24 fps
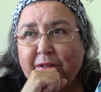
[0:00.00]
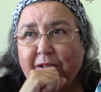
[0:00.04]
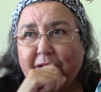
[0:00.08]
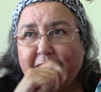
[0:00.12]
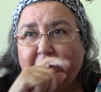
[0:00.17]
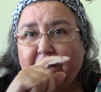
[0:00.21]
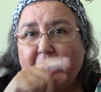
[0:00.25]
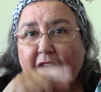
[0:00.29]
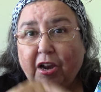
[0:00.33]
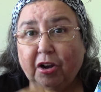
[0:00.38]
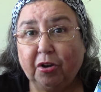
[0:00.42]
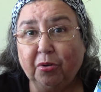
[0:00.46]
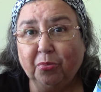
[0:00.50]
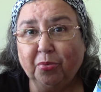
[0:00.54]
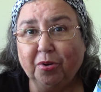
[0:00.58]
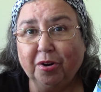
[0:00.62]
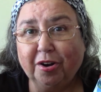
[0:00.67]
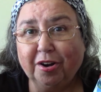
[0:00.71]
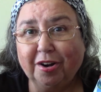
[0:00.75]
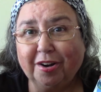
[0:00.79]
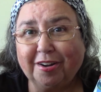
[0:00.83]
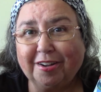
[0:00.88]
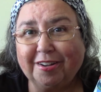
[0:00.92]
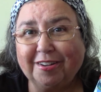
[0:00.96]
color
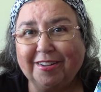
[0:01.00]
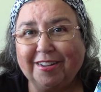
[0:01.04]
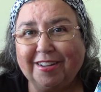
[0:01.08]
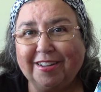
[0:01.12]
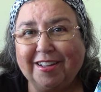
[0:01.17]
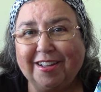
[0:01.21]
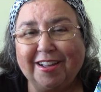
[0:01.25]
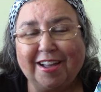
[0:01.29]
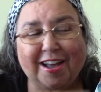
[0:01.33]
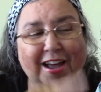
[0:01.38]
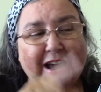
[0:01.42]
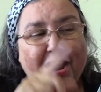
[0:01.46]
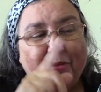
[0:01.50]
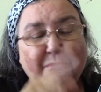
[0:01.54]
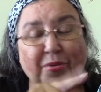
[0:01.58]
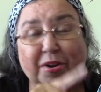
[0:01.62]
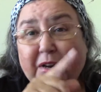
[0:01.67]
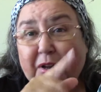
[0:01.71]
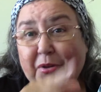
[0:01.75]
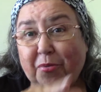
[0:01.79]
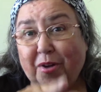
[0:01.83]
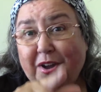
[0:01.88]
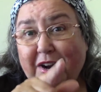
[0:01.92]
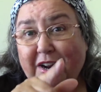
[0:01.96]
work. I
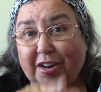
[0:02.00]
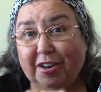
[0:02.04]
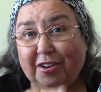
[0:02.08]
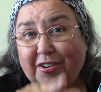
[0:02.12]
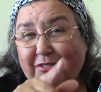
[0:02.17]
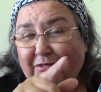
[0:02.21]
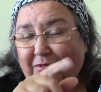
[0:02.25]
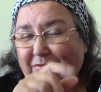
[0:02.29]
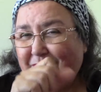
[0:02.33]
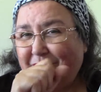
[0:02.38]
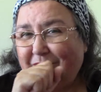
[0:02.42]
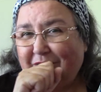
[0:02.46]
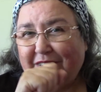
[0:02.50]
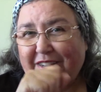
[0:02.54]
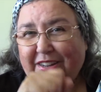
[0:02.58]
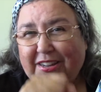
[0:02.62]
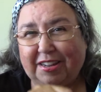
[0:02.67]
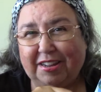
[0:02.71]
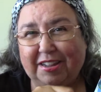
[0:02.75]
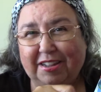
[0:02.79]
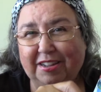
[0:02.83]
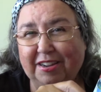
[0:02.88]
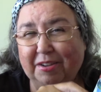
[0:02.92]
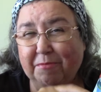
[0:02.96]
really want
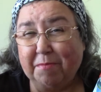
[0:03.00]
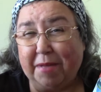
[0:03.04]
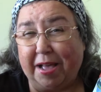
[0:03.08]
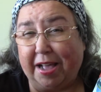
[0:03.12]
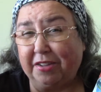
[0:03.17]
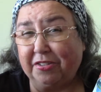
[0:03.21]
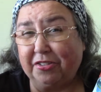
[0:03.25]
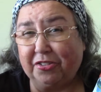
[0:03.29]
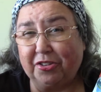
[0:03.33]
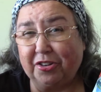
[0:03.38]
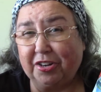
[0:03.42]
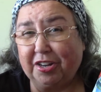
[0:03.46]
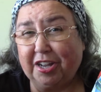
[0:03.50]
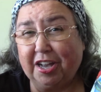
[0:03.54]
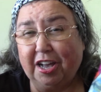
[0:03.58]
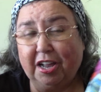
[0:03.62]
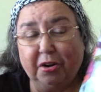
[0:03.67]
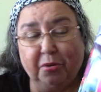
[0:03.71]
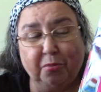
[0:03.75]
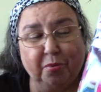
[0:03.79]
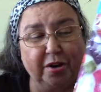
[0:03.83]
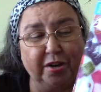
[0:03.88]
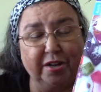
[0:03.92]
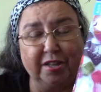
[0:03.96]
to master
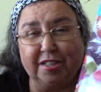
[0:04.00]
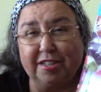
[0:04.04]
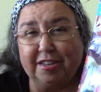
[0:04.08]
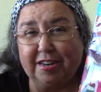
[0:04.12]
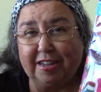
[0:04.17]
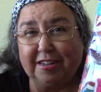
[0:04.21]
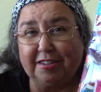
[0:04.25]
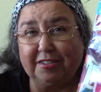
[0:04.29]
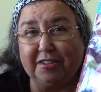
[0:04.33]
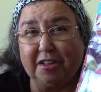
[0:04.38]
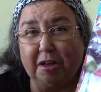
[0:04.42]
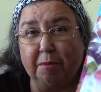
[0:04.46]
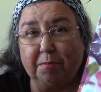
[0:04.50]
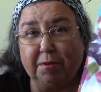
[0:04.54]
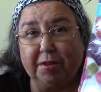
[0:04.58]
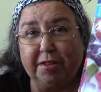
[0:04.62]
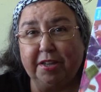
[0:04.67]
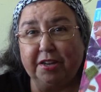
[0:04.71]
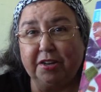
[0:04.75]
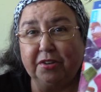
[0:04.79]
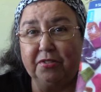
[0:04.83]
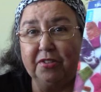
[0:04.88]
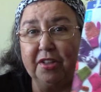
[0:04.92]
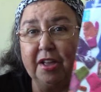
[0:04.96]
color work in the next couple of
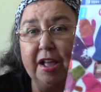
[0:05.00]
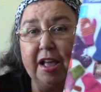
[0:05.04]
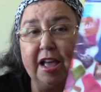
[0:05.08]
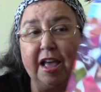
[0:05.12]
years.